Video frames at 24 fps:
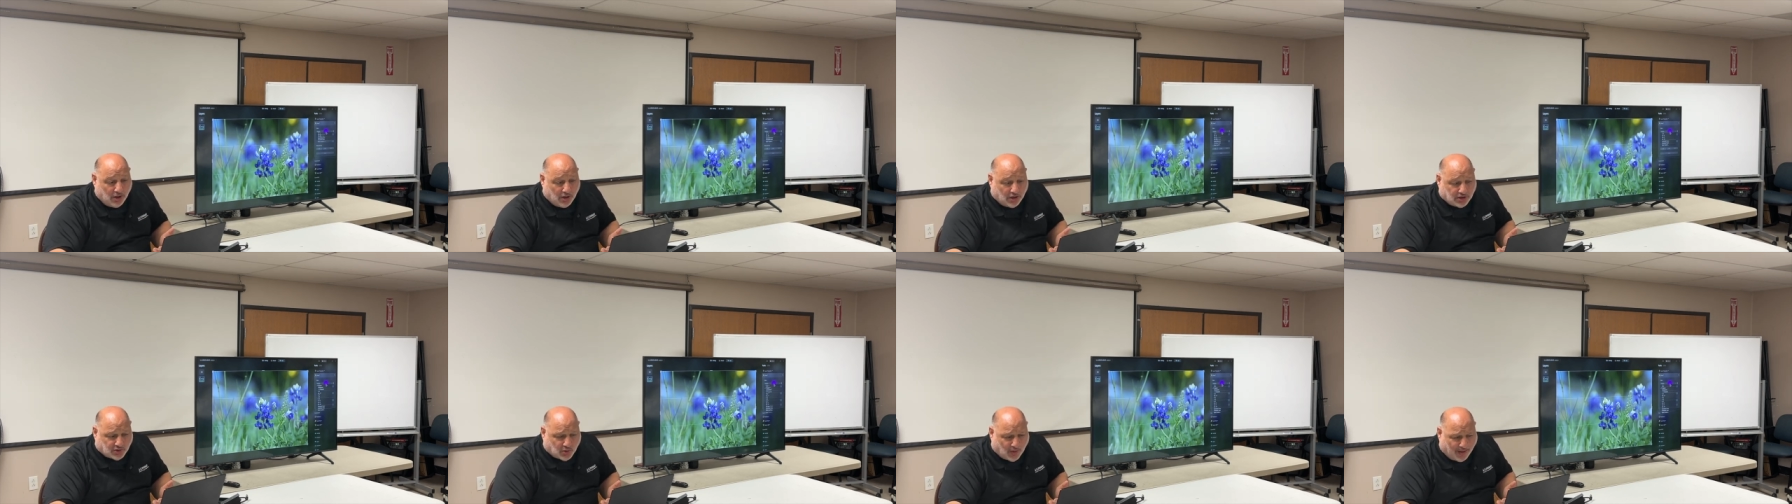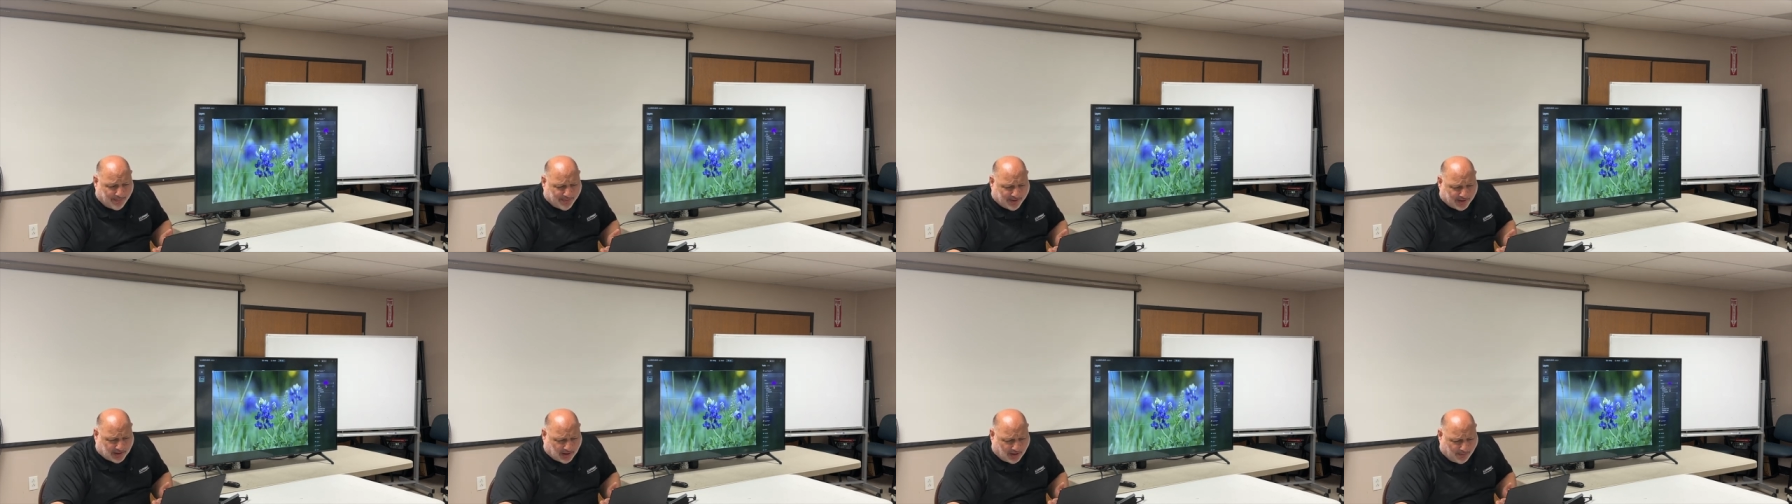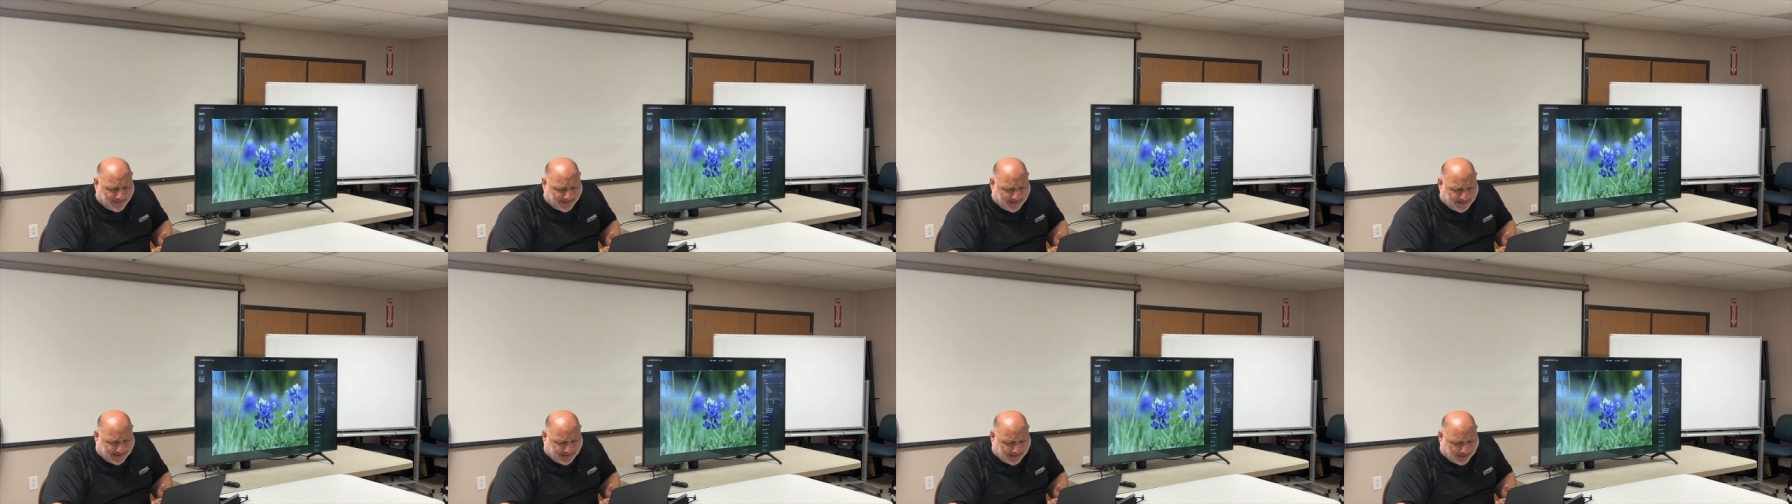So I'm going to come
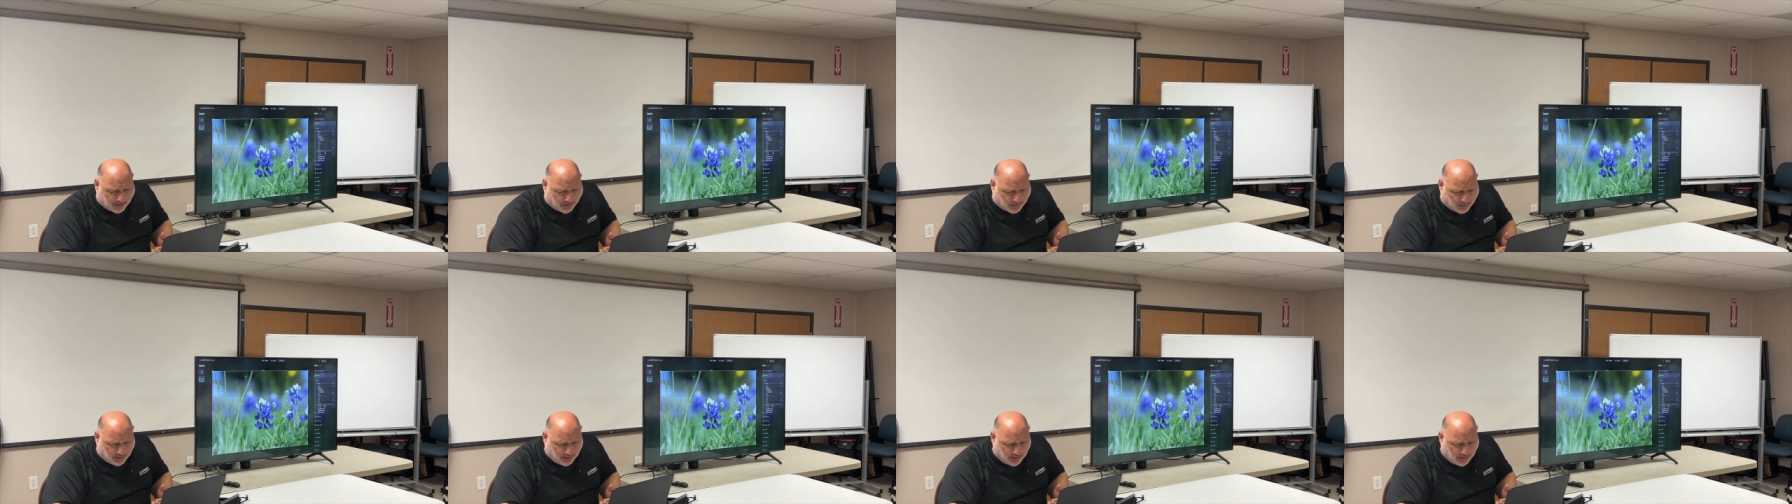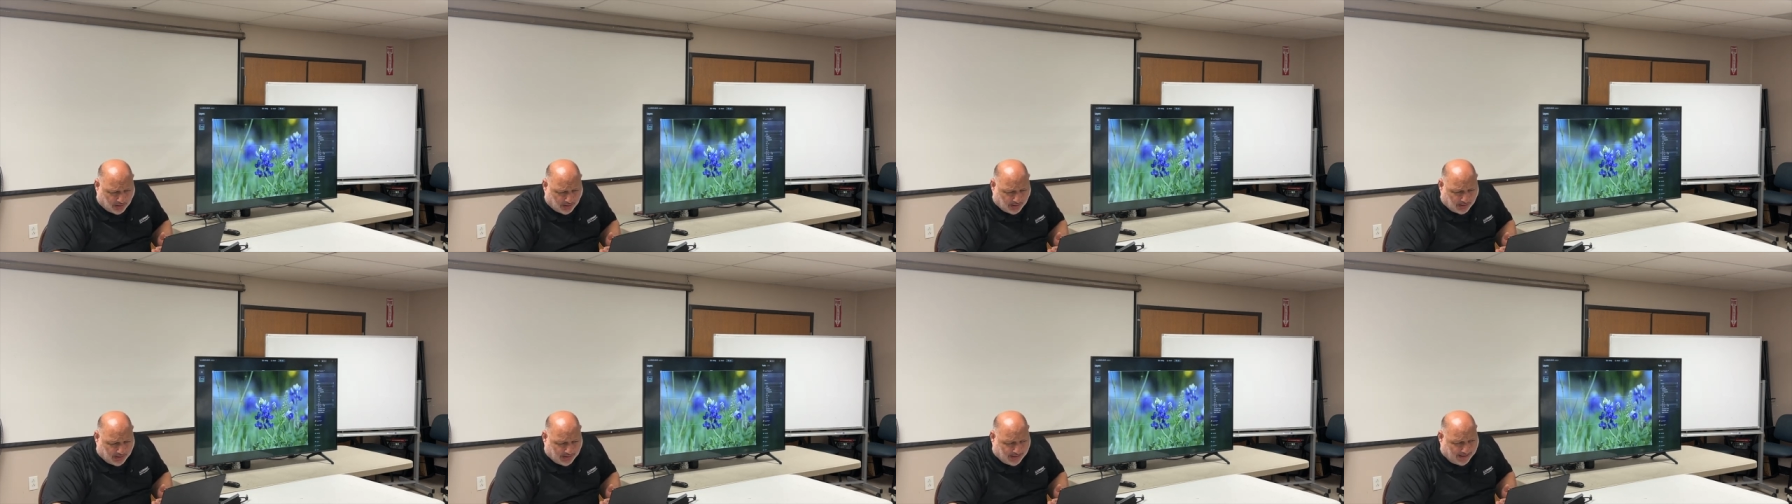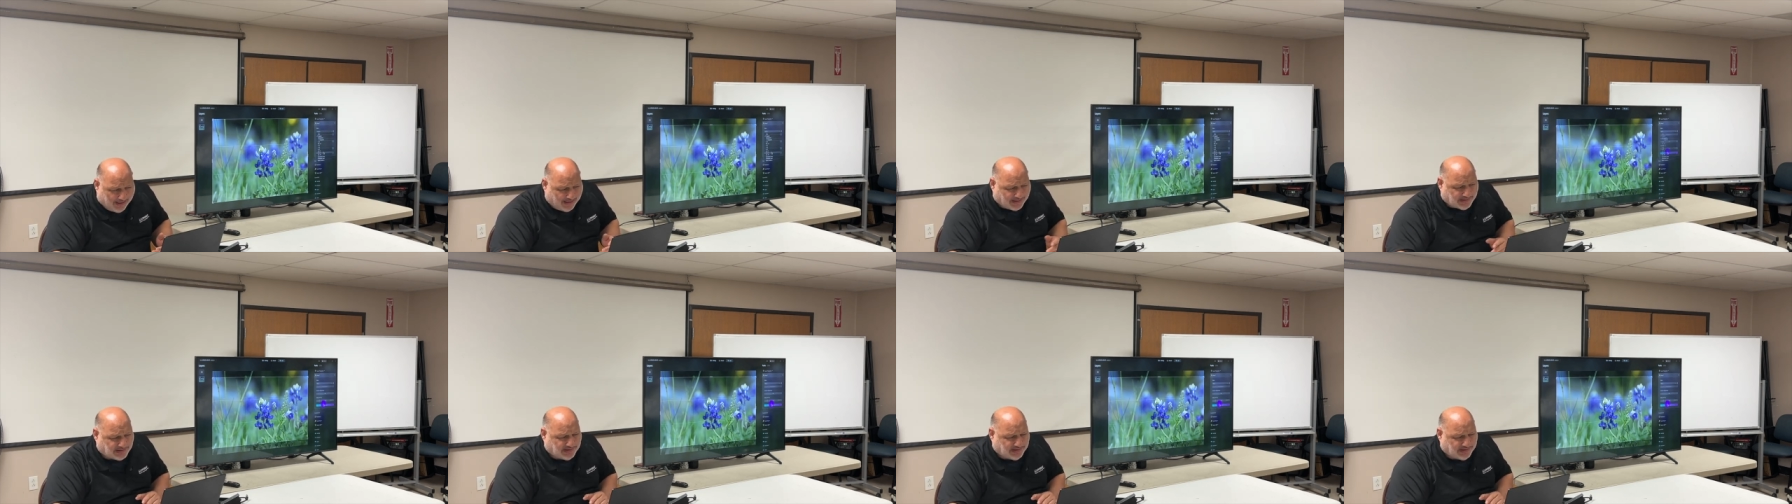in here and